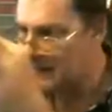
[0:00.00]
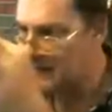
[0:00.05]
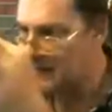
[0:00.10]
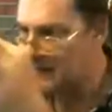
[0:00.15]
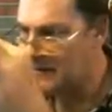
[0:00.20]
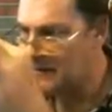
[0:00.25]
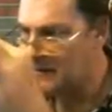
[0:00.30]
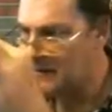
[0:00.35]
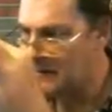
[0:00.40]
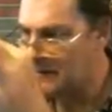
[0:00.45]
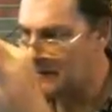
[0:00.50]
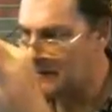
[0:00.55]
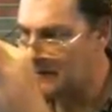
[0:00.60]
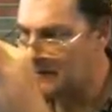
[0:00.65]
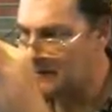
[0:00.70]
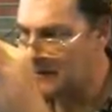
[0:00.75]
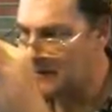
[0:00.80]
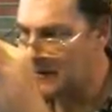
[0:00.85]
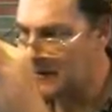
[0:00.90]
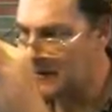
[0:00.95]
Alright, what do
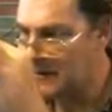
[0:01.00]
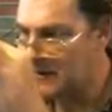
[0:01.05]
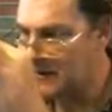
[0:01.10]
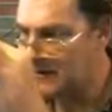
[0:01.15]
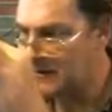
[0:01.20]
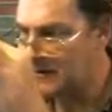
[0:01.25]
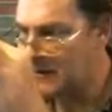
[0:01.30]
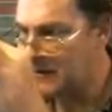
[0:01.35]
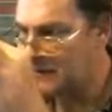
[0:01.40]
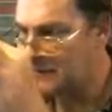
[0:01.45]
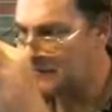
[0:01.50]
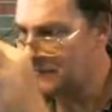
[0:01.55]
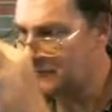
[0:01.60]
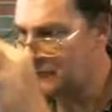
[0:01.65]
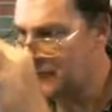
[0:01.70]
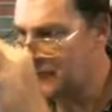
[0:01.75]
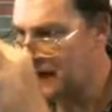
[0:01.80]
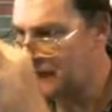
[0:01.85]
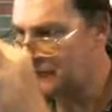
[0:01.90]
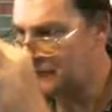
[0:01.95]
we got in the back?
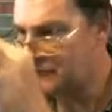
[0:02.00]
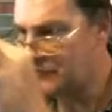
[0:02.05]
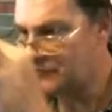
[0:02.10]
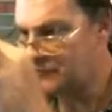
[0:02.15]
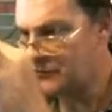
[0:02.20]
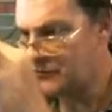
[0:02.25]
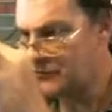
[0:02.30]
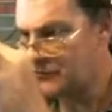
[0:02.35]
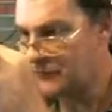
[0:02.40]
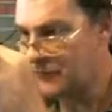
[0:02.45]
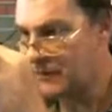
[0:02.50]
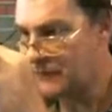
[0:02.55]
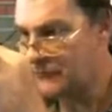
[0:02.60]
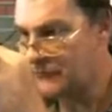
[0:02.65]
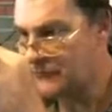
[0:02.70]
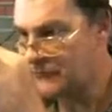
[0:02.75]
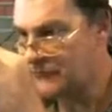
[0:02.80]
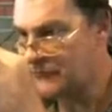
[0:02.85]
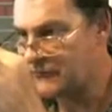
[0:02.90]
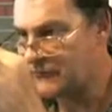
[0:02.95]
Nebraska
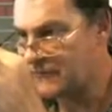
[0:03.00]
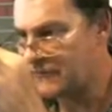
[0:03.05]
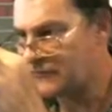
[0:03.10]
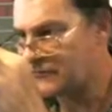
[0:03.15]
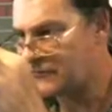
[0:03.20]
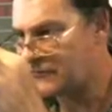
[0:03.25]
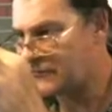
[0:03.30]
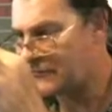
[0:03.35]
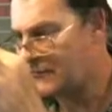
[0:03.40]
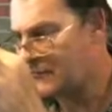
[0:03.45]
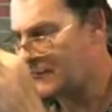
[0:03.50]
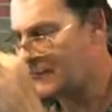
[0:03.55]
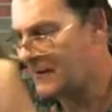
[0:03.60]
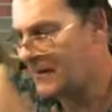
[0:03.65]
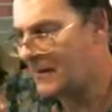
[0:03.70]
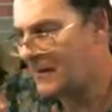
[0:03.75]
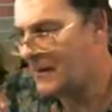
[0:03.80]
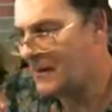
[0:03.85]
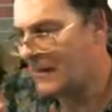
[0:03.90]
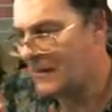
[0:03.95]
2006
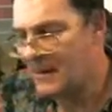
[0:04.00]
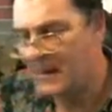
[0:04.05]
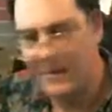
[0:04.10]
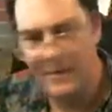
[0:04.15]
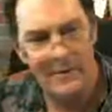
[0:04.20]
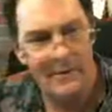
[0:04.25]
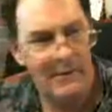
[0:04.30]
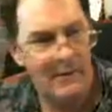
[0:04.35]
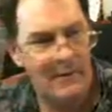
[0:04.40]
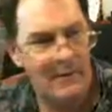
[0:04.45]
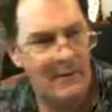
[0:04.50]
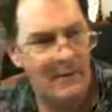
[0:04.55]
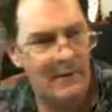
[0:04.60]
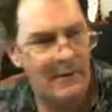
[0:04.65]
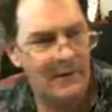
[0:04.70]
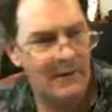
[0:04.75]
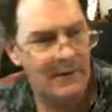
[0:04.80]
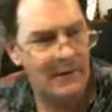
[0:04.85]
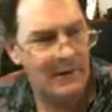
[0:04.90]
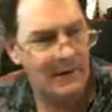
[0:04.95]

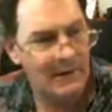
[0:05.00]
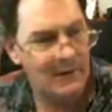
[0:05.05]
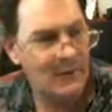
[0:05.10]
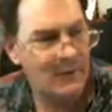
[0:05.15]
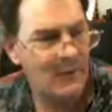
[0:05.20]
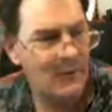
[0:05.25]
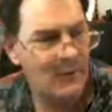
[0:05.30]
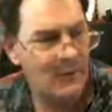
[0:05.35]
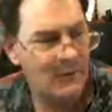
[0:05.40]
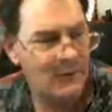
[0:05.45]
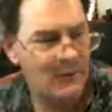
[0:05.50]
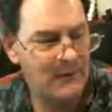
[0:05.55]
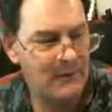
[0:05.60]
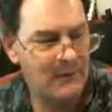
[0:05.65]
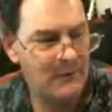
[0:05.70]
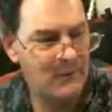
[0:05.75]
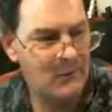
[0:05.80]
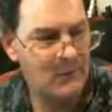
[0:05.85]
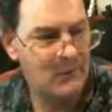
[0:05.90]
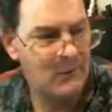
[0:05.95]
hologram gold-plated
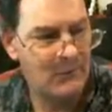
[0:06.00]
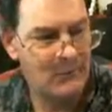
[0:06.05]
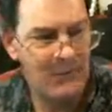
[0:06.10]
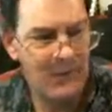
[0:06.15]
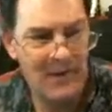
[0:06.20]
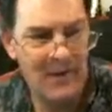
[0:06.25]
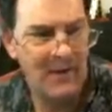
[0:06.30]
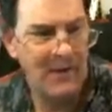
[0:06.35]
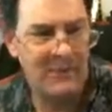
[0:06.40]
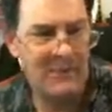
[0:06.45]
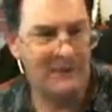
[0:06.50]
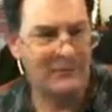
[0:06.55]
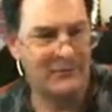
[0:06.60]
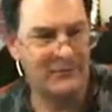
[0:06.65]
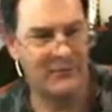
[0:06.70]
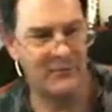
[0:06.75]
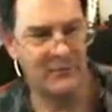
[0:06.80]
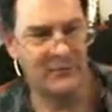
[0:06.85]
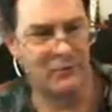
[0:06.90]
quarter. That's one of those